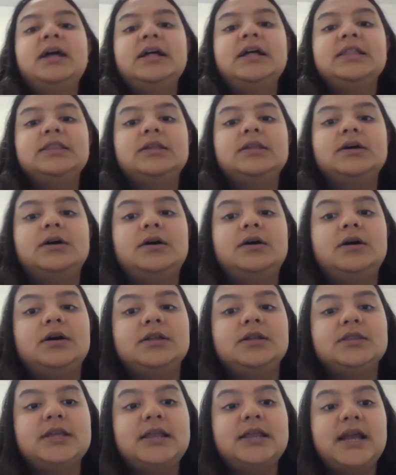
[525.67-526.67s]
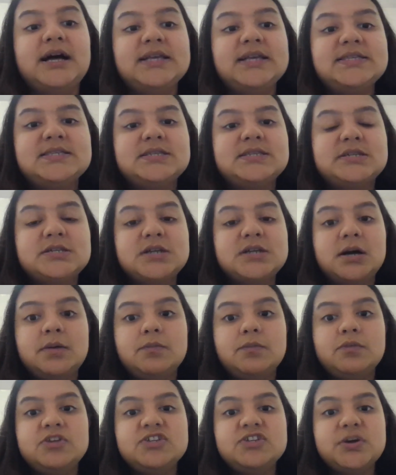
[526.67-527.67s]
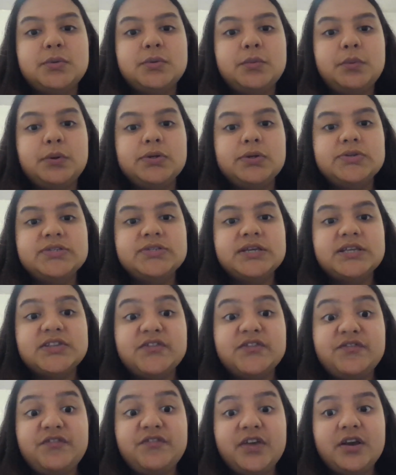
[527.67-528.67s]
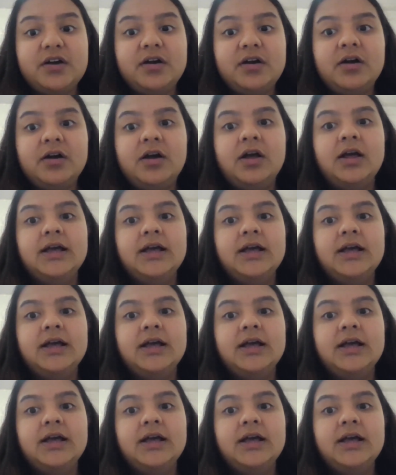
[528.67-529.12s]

The last term which I would want to say is fair